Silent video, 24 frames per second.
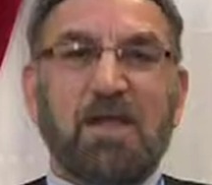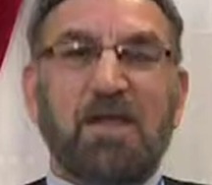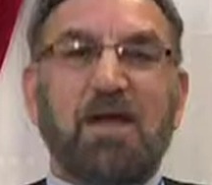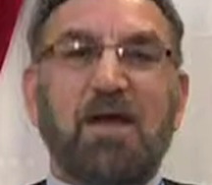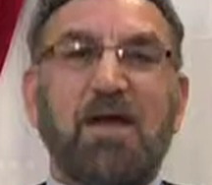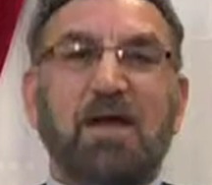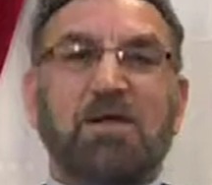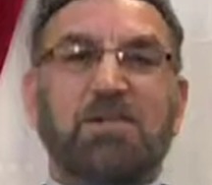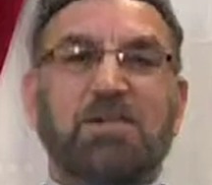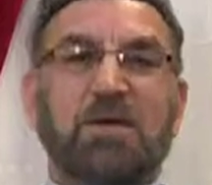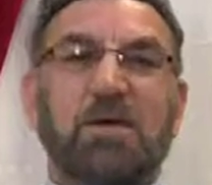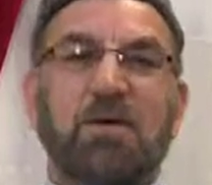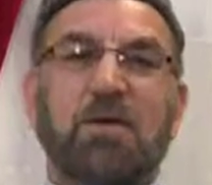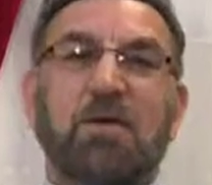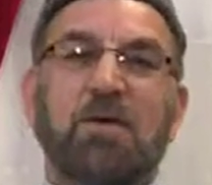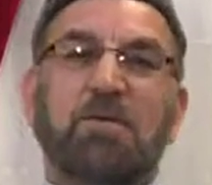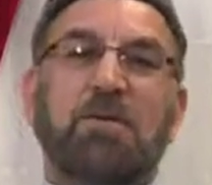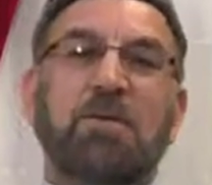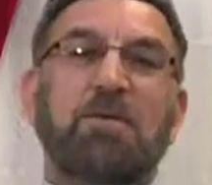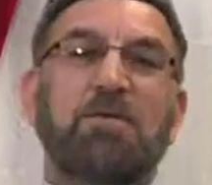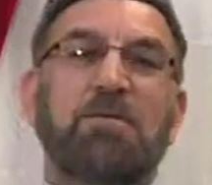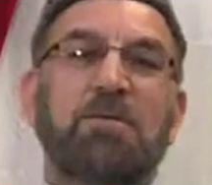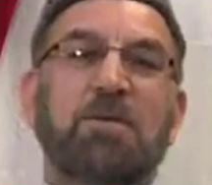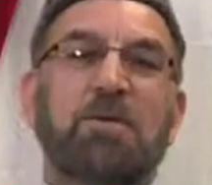Assalamu
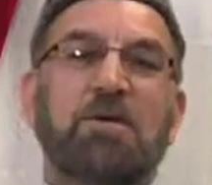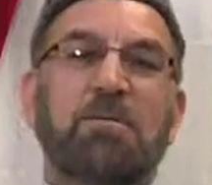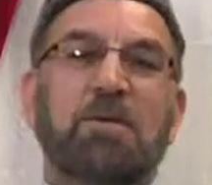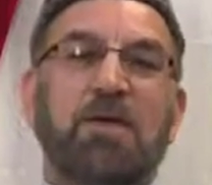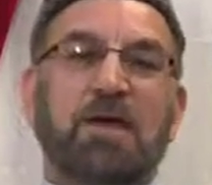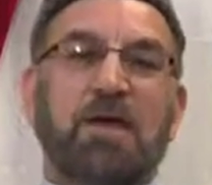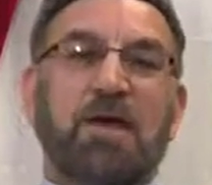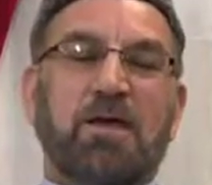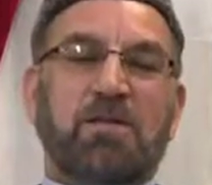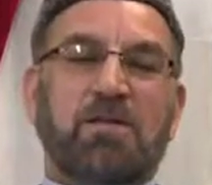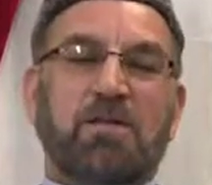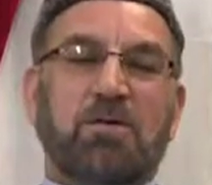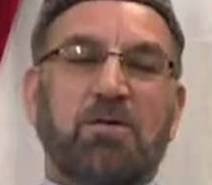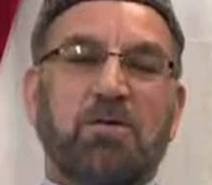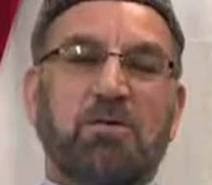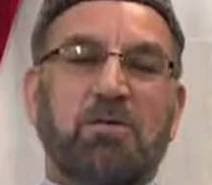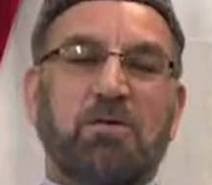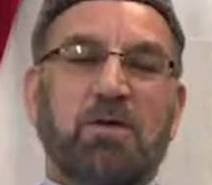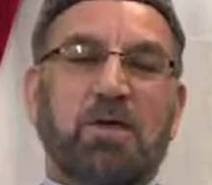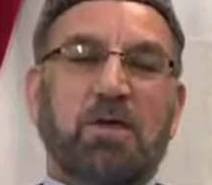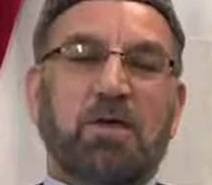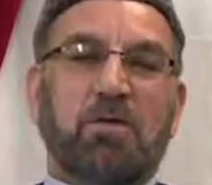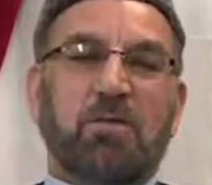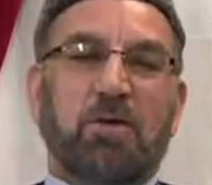alaikum warahmatullahi
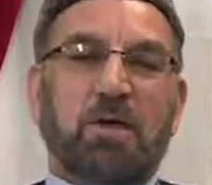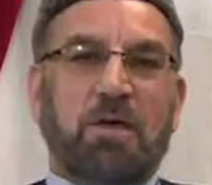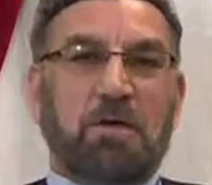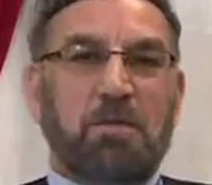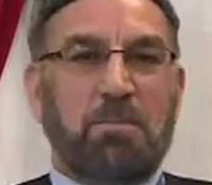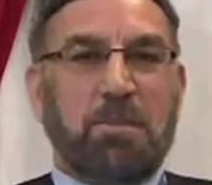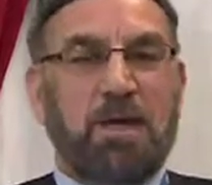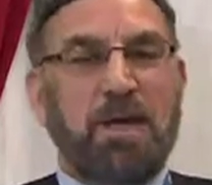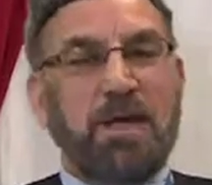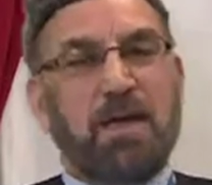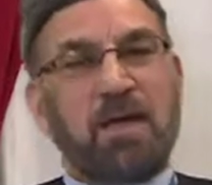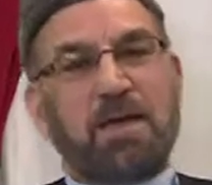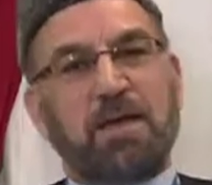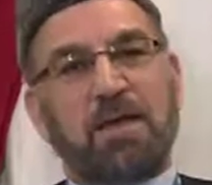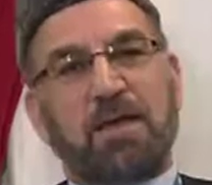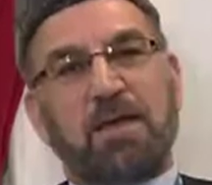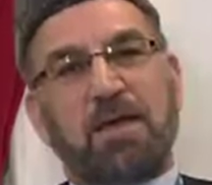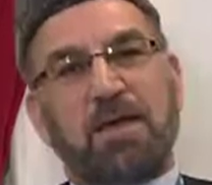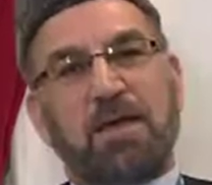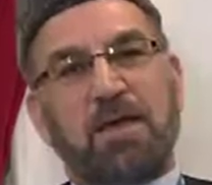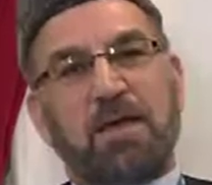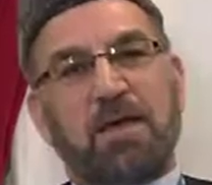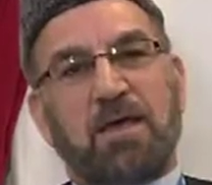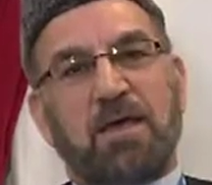wabarakatuh. Welcome back.
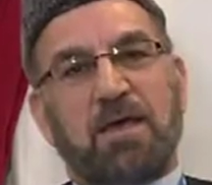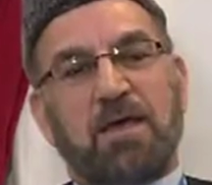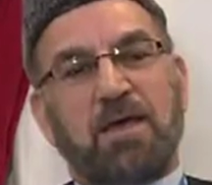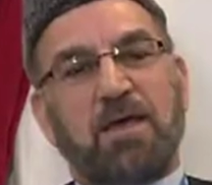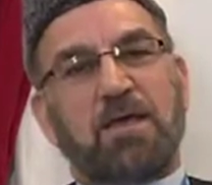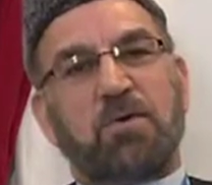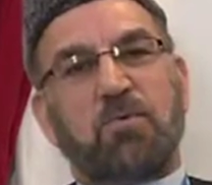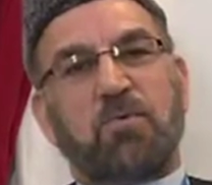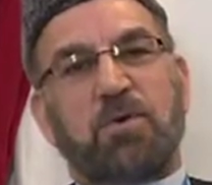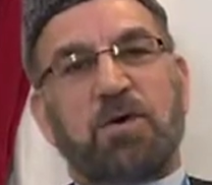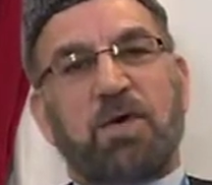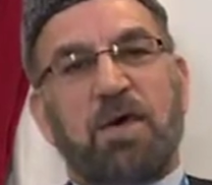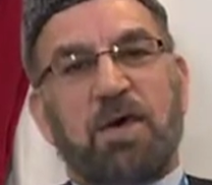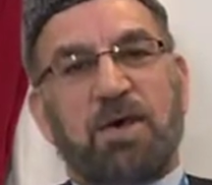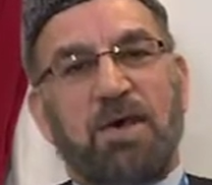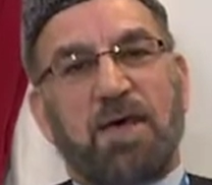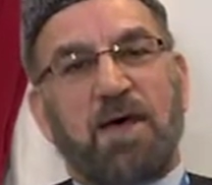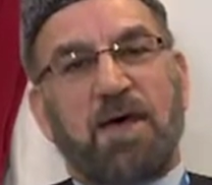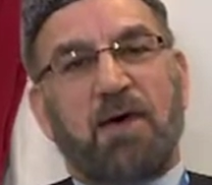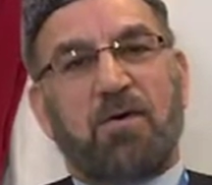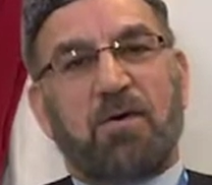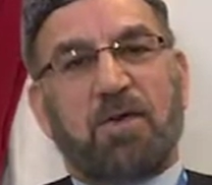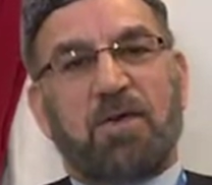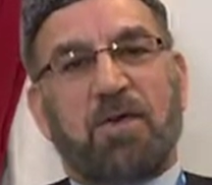Here we are
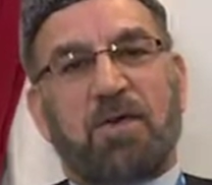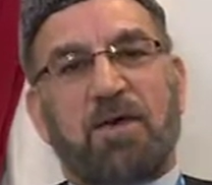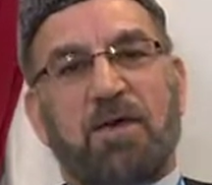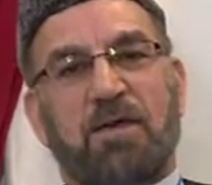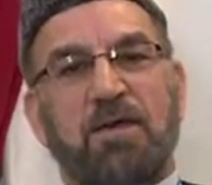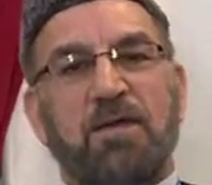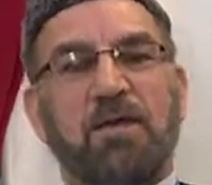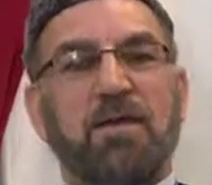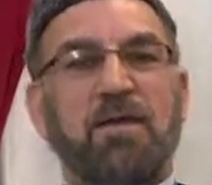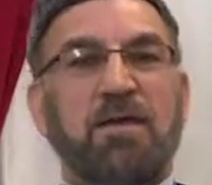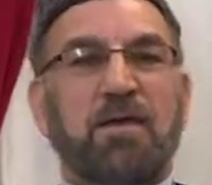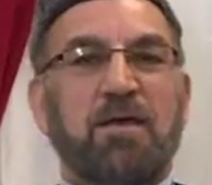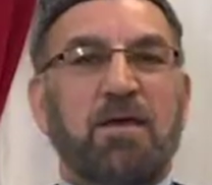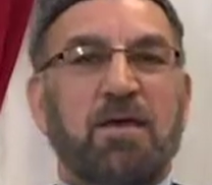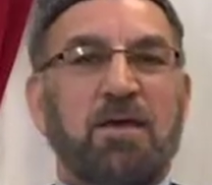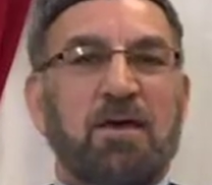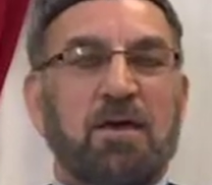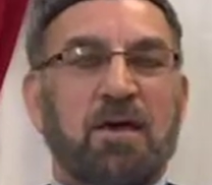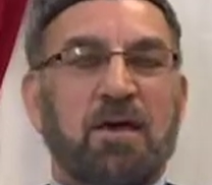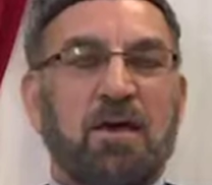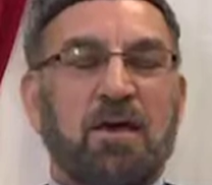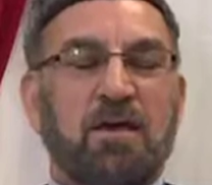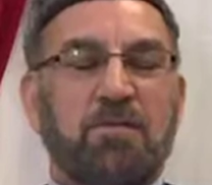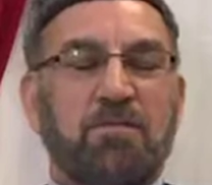now again
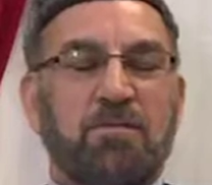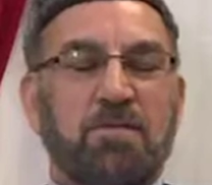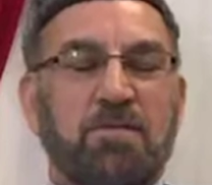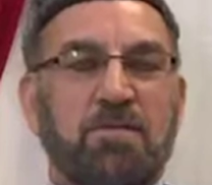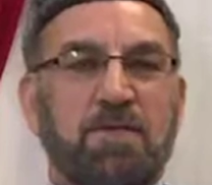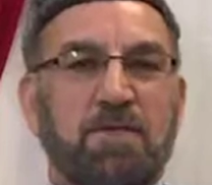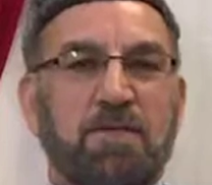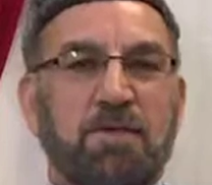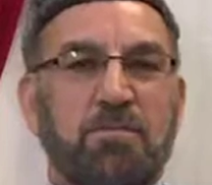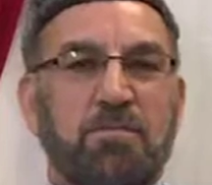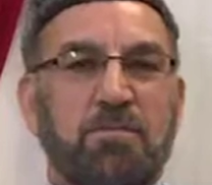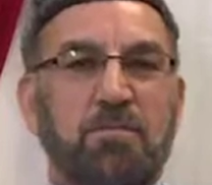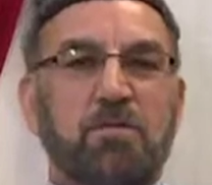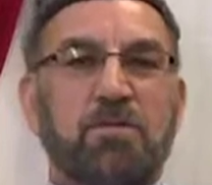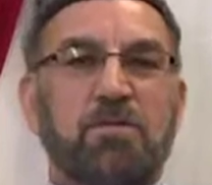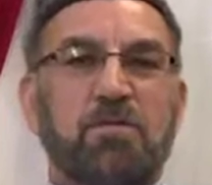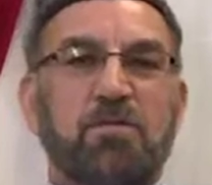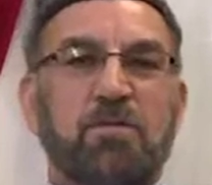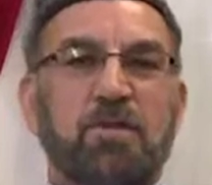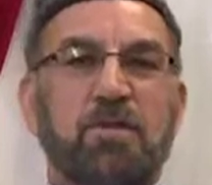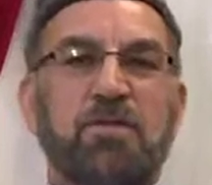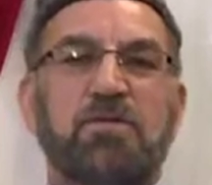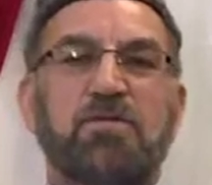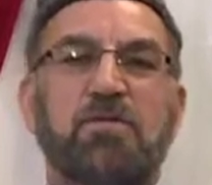with a
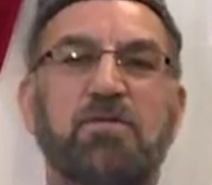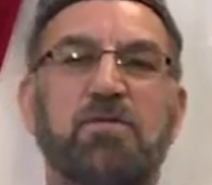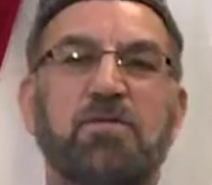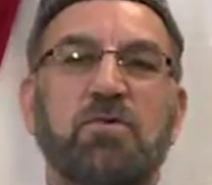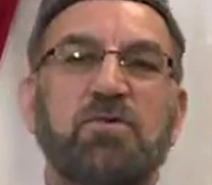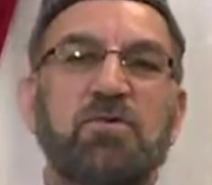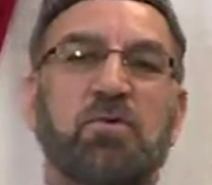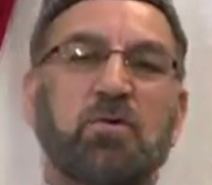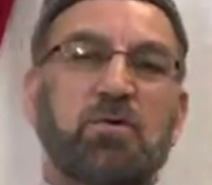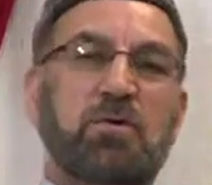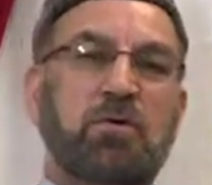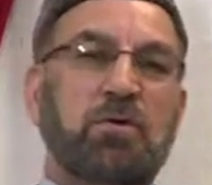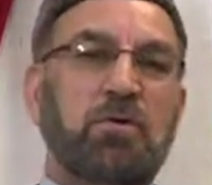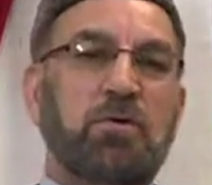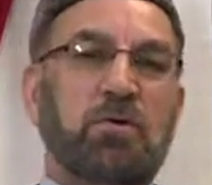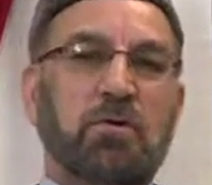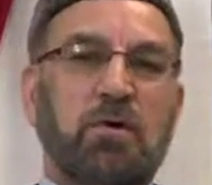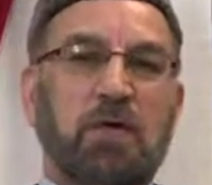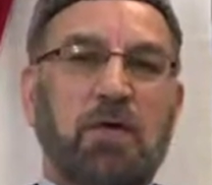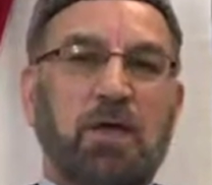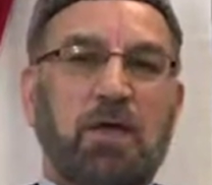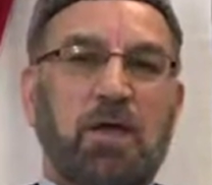beautiful interview for you.